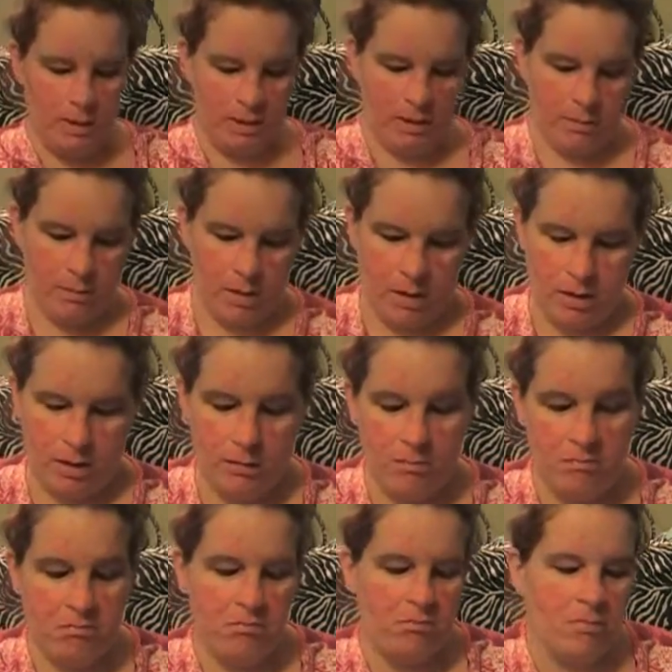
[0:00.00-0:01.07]
they can be
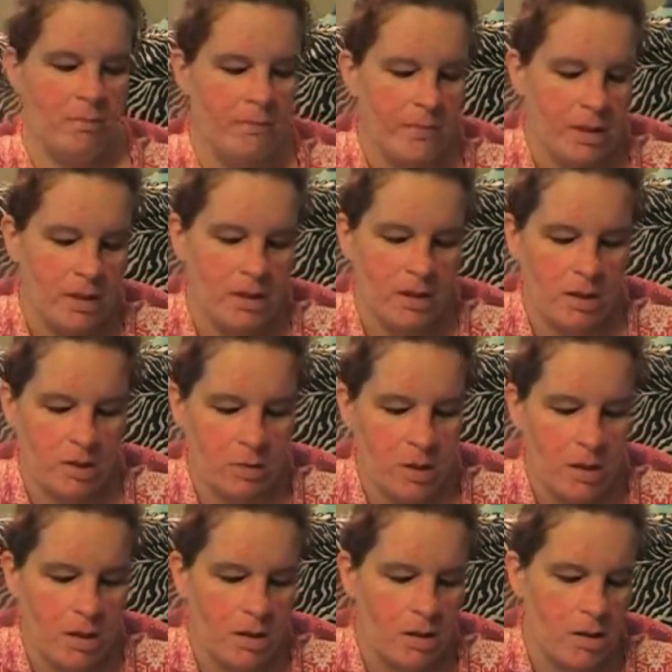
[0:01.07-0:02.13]
stitch
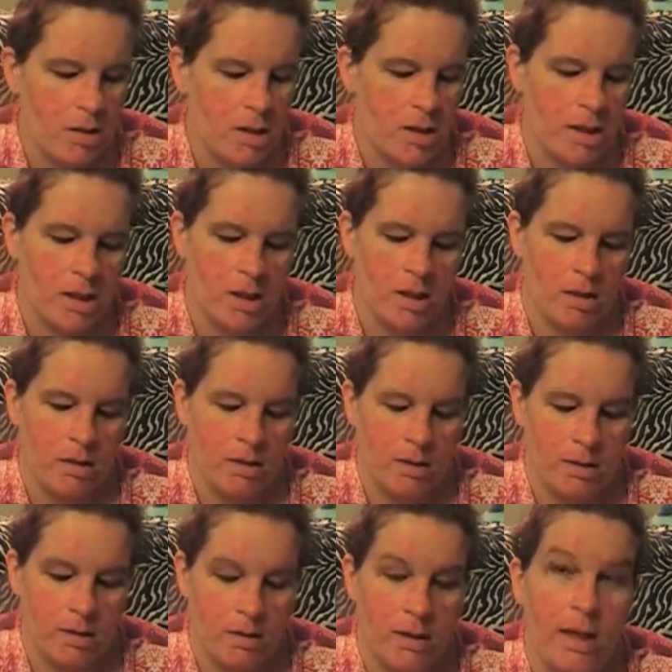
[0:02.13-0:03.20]
marker strings.
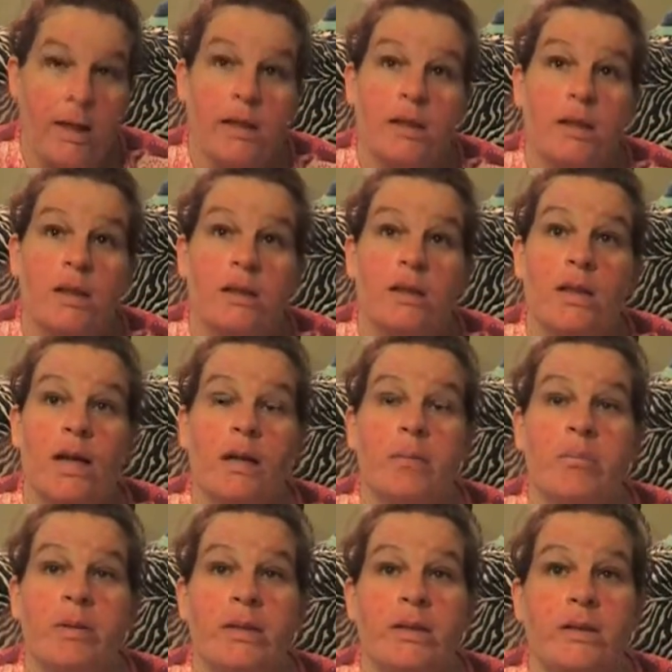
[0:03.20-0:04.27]
I'll
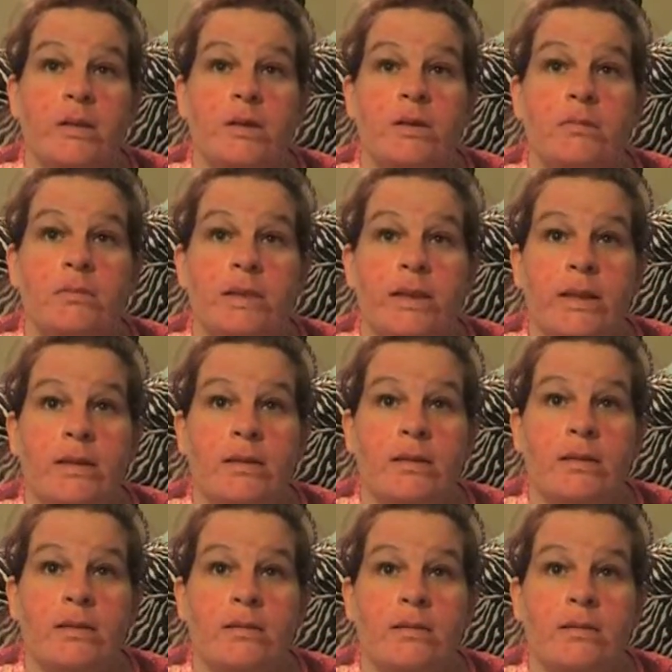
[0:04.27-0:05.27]
be there in a minute.